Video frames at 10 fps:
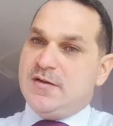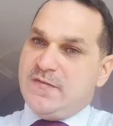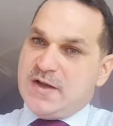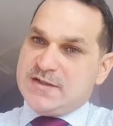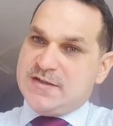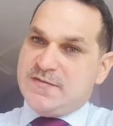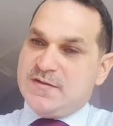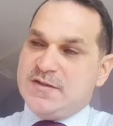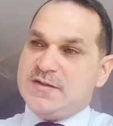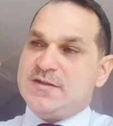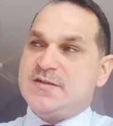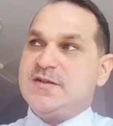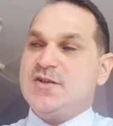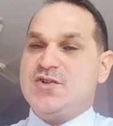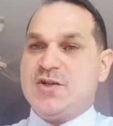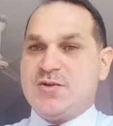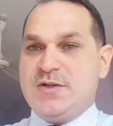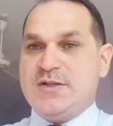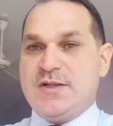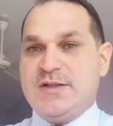vas deferens,
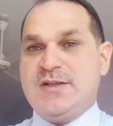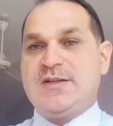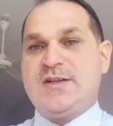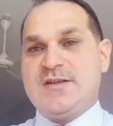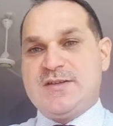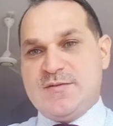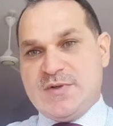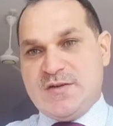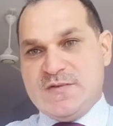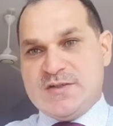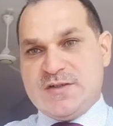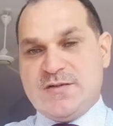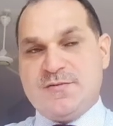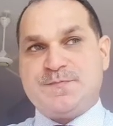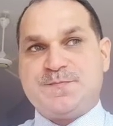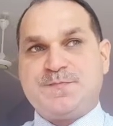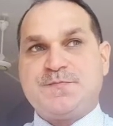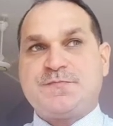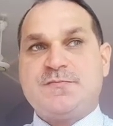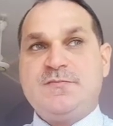ejaculatory duct, and seminal vesicle.
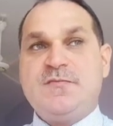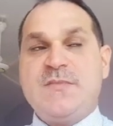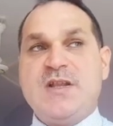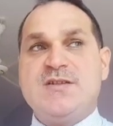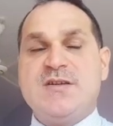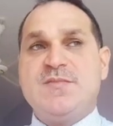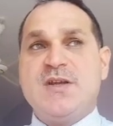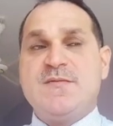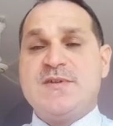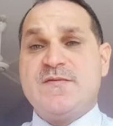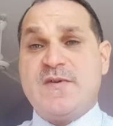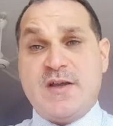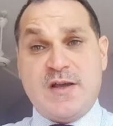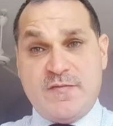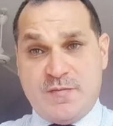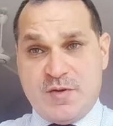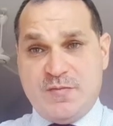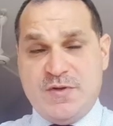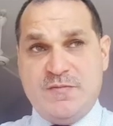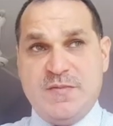Sometimes if I have
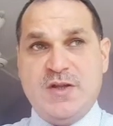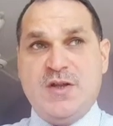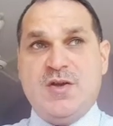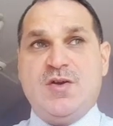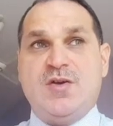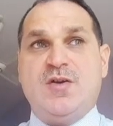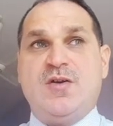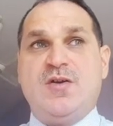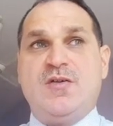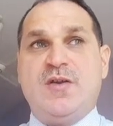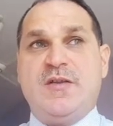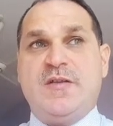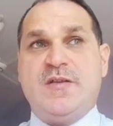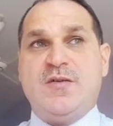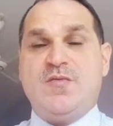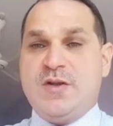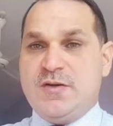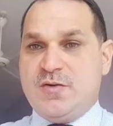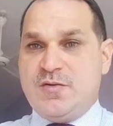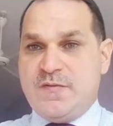problem in the one
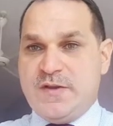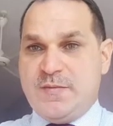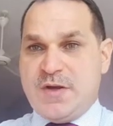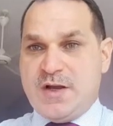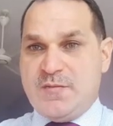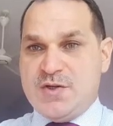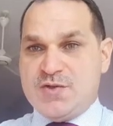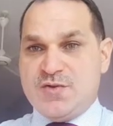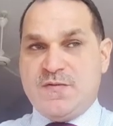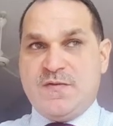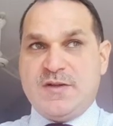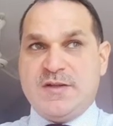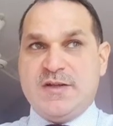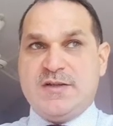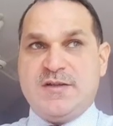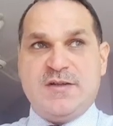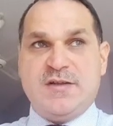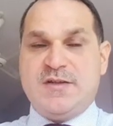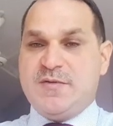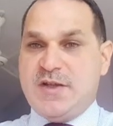of the paramesonephric duct.
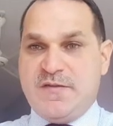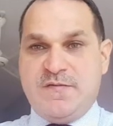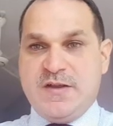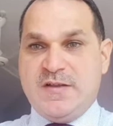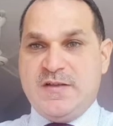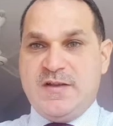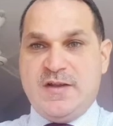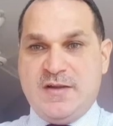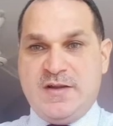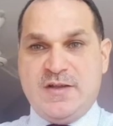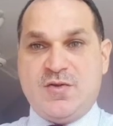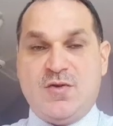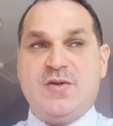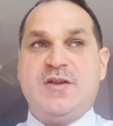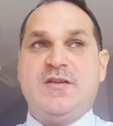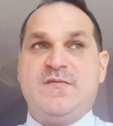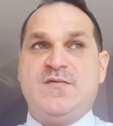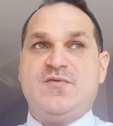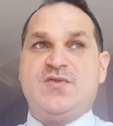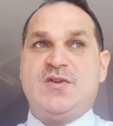It may affect later on in the
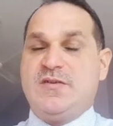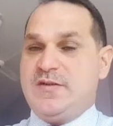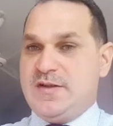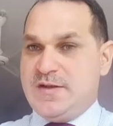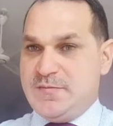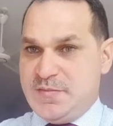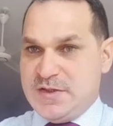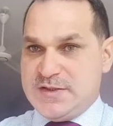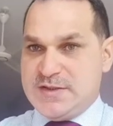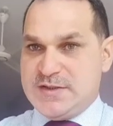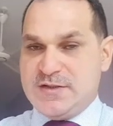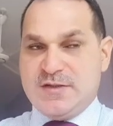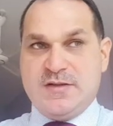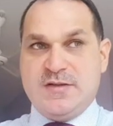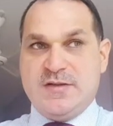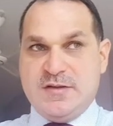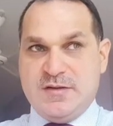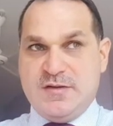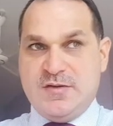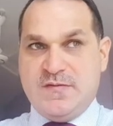future the presence
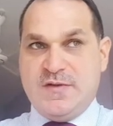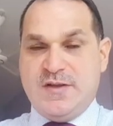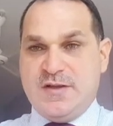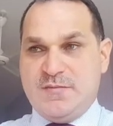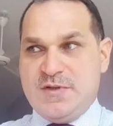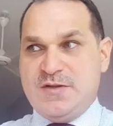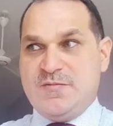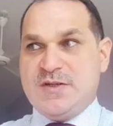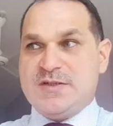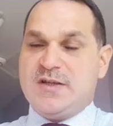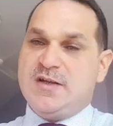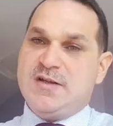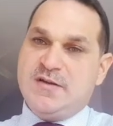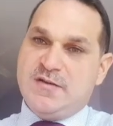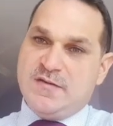of the epididymis and